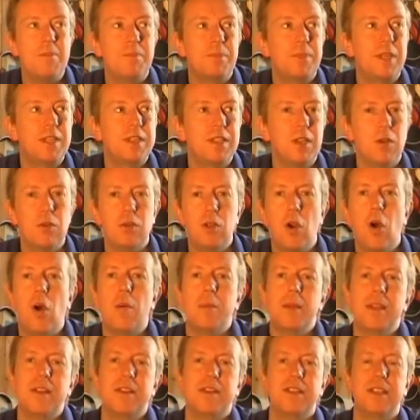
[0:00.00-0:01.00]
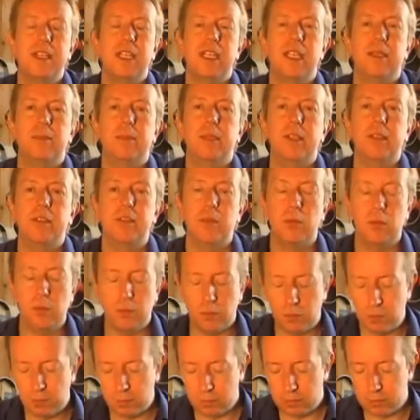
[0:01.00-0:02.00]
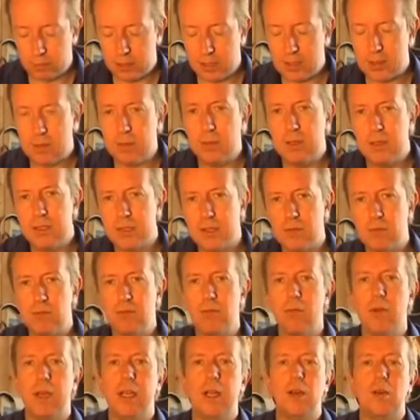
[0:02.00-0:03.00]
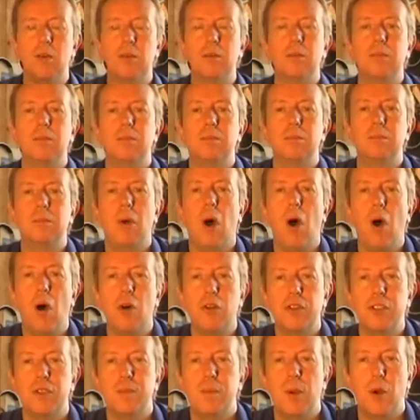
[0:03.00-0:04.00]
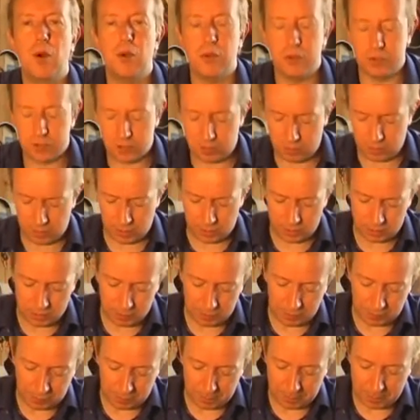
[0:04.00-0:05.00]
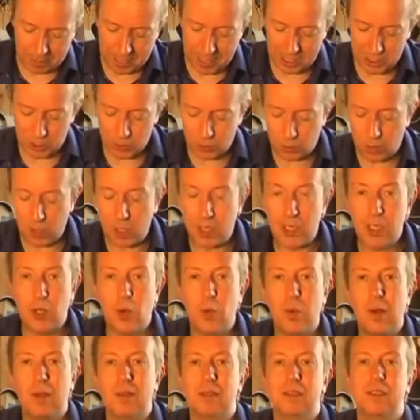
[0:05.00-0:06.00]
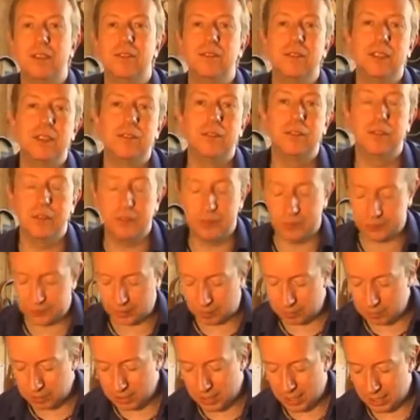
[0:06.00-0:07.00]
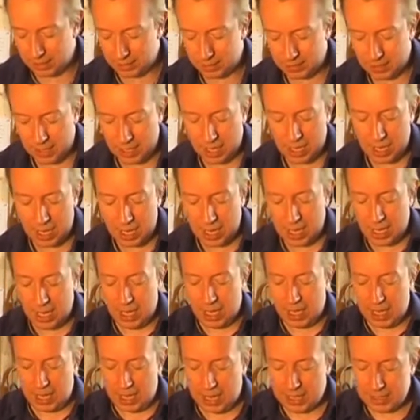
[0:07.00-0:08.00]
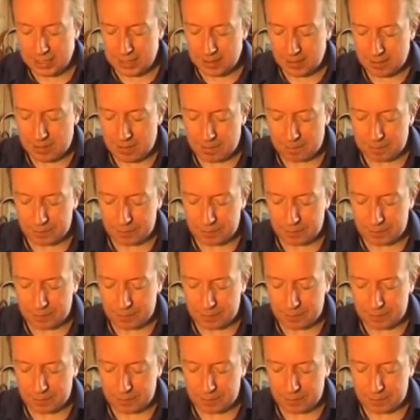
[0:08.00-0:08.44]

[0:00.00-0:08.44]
there's no common theme. It's a right old hodgepodge, a sort of a patchwork quilt of different subjects. And